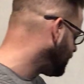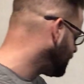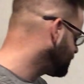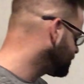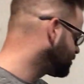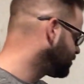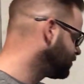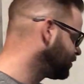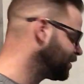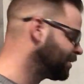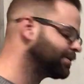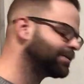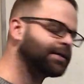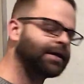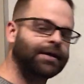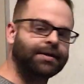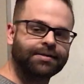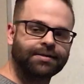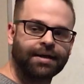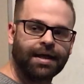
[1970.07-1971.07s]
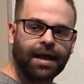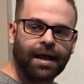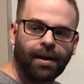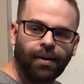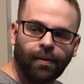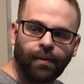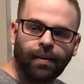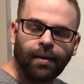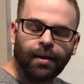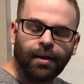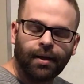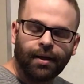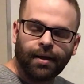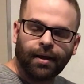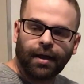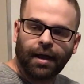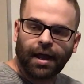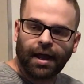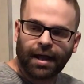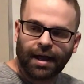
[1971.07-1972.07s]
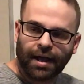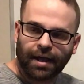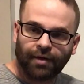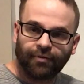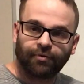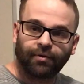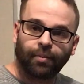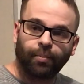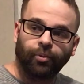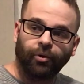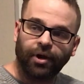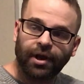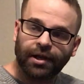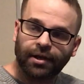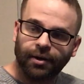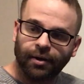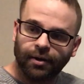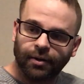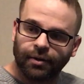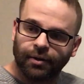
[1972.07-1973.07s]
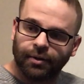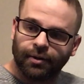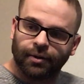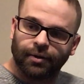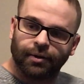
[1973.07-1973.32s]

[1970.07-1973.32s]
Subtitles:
So in this case now, I have a breaker